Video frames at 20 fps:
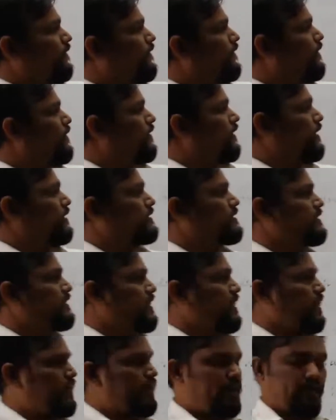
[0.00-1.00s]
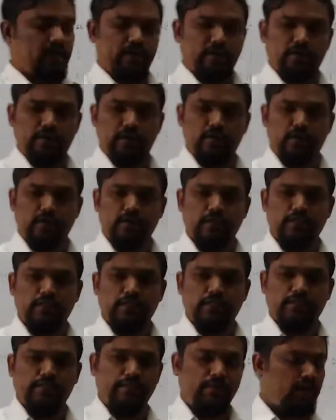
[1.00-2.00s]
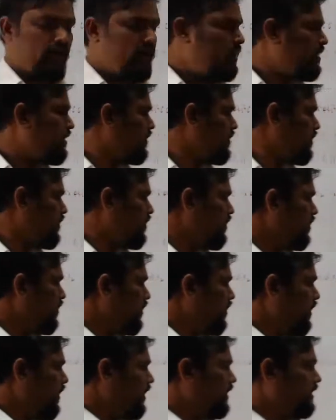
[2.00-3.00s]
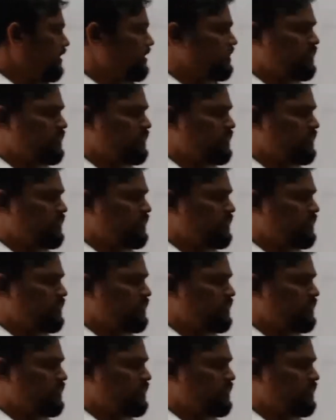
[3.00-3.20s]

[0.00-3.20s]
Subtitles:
HDI rate is different and